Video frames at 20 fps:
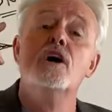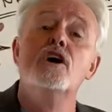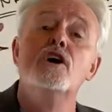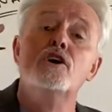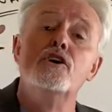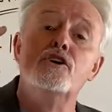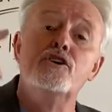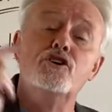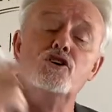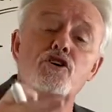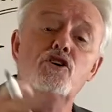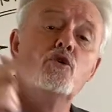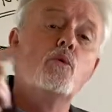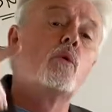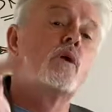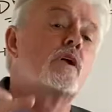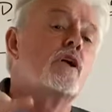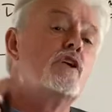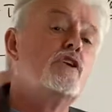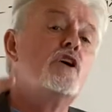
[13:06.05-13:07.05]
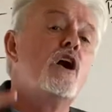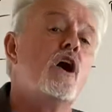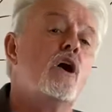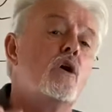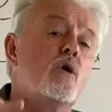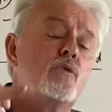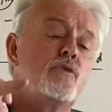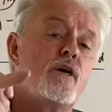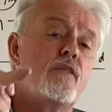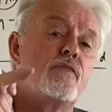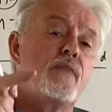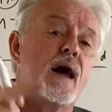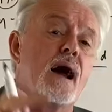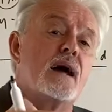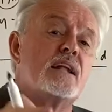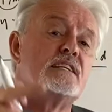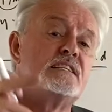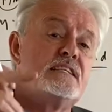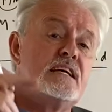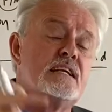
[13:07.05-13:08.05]
You want to know that
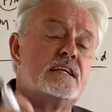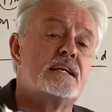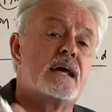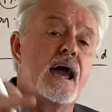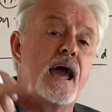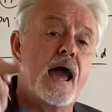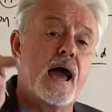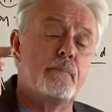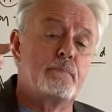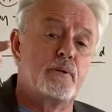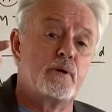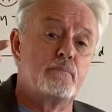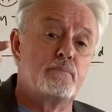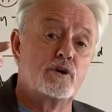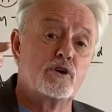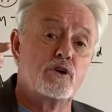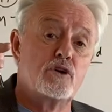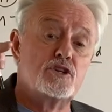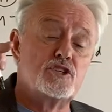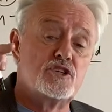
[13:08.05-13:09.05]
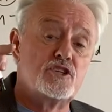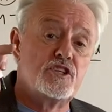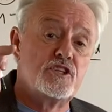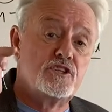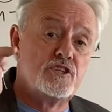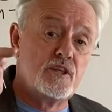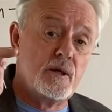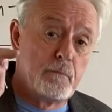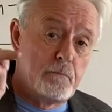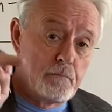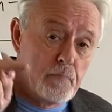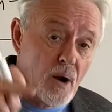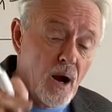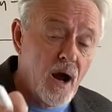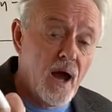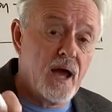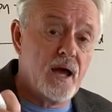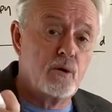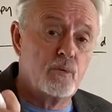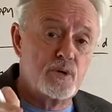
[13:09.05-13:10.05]
that didn't happen because the
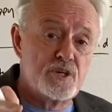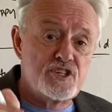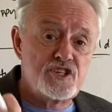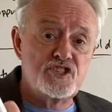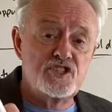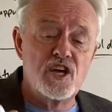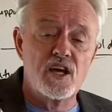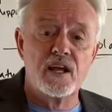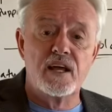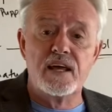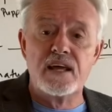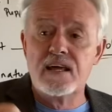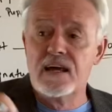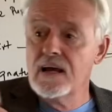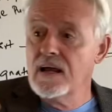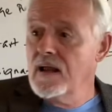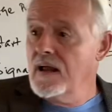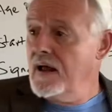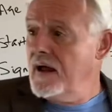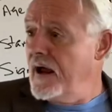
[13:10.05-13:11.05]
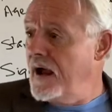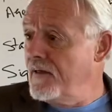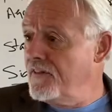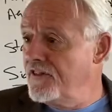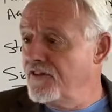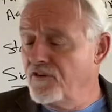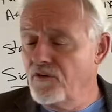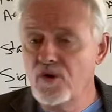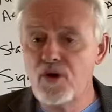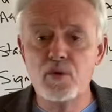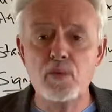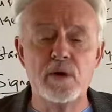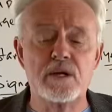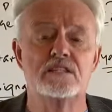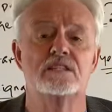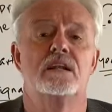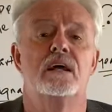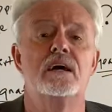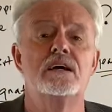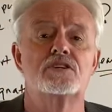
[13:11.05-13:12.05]
buyer was silly, and 3 weeks
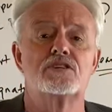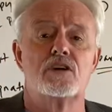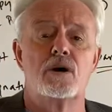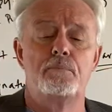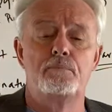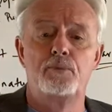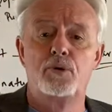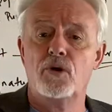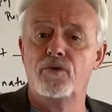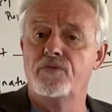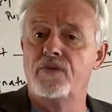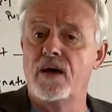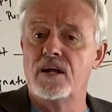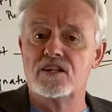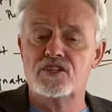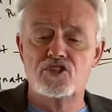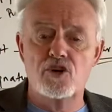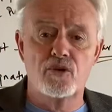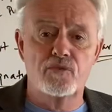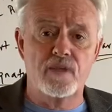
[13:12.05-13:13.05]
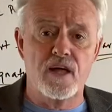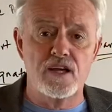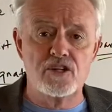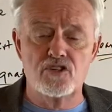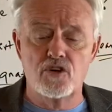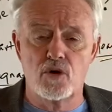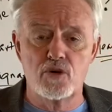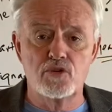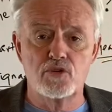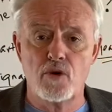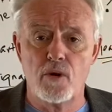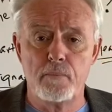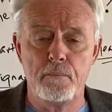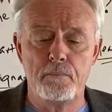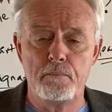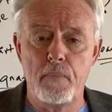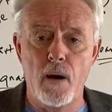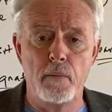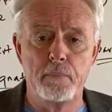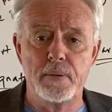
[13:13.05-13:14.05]
later took that dog
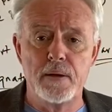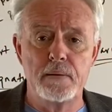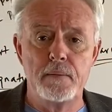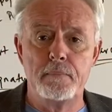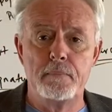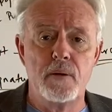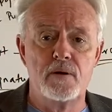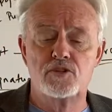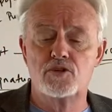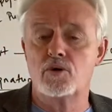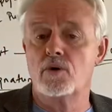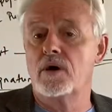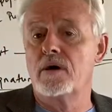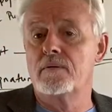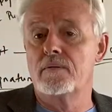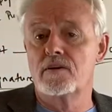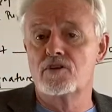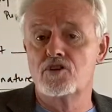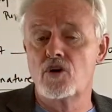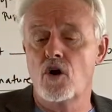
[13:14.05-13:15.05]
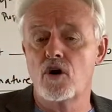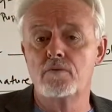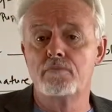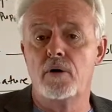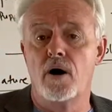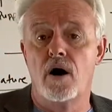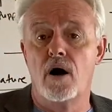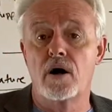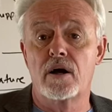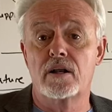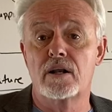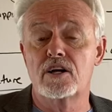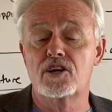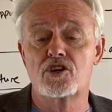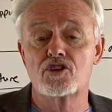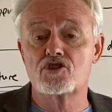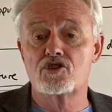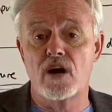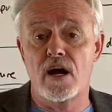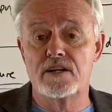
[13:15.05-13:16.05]
to a dog park and it
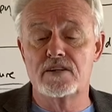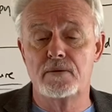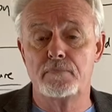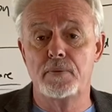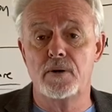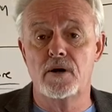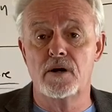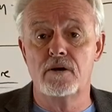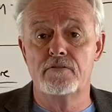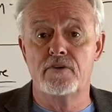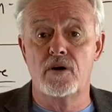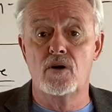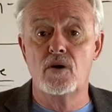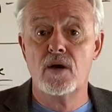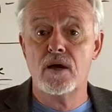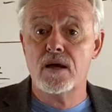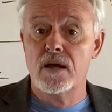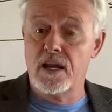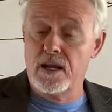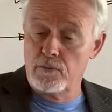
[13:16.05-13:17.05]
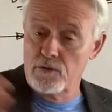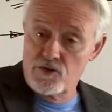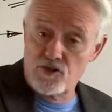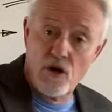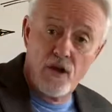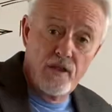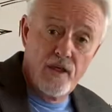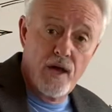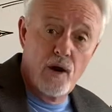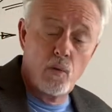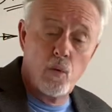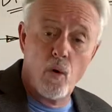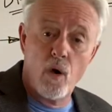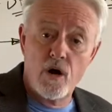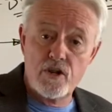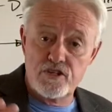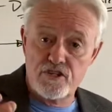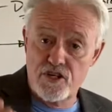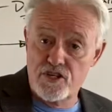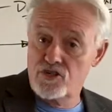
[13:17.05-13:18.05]
contracted parvo and it was on their
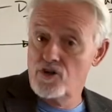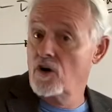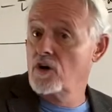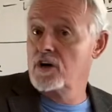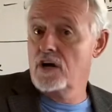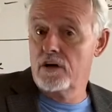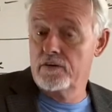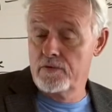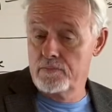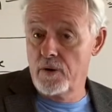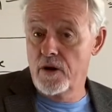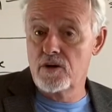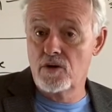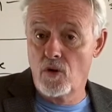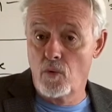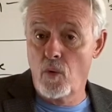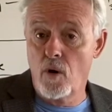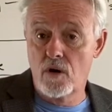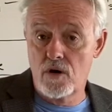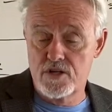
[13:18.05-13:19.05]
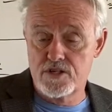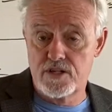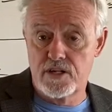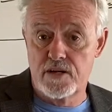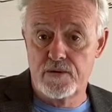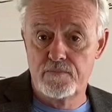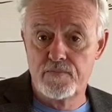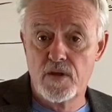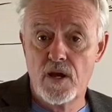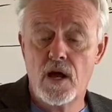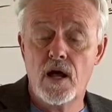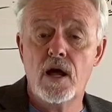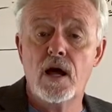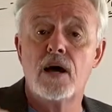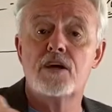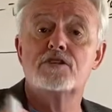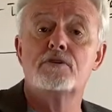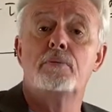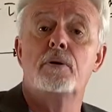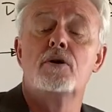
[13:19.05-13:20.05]
watch and it's not covered by your warranty.
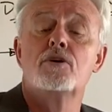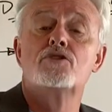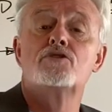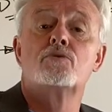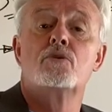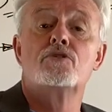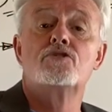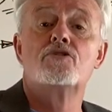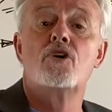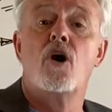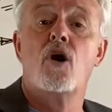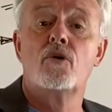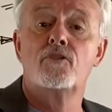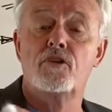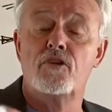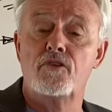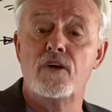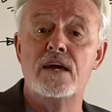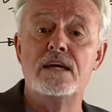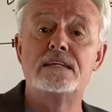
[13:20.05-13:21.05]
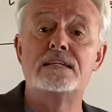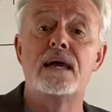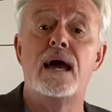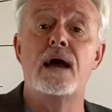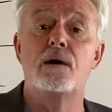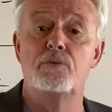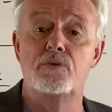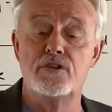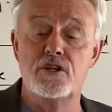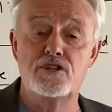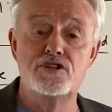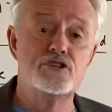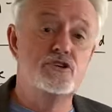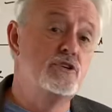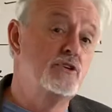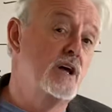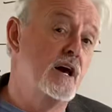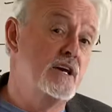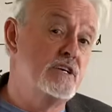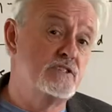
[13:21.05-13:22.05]
As opposed to a dog that they get within 2
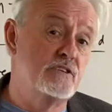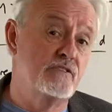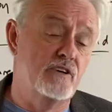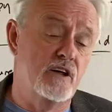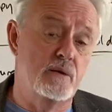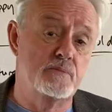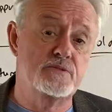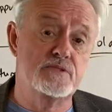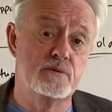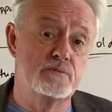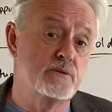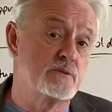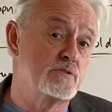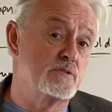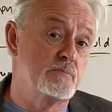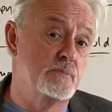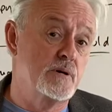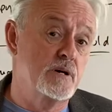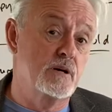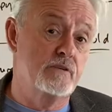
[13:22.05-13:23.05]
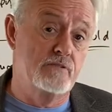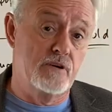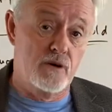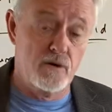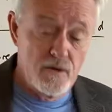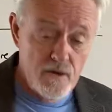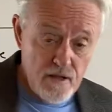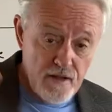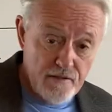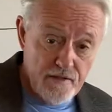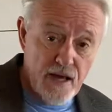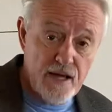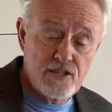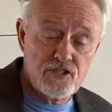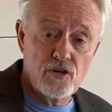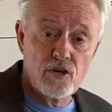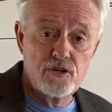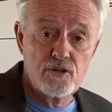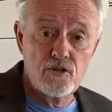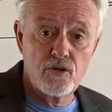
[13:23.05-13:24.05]
days develops symptoms of parvo, that's
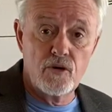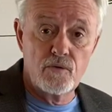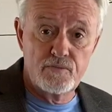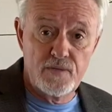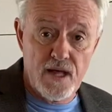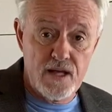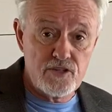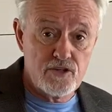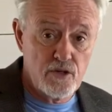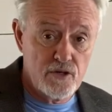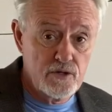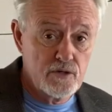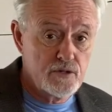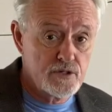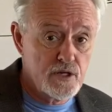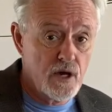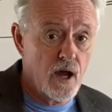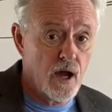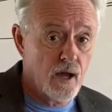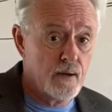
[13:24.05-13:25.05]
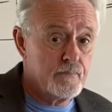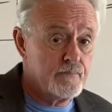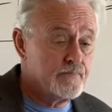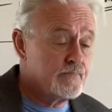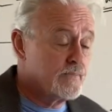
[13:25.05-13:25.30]
on your dime.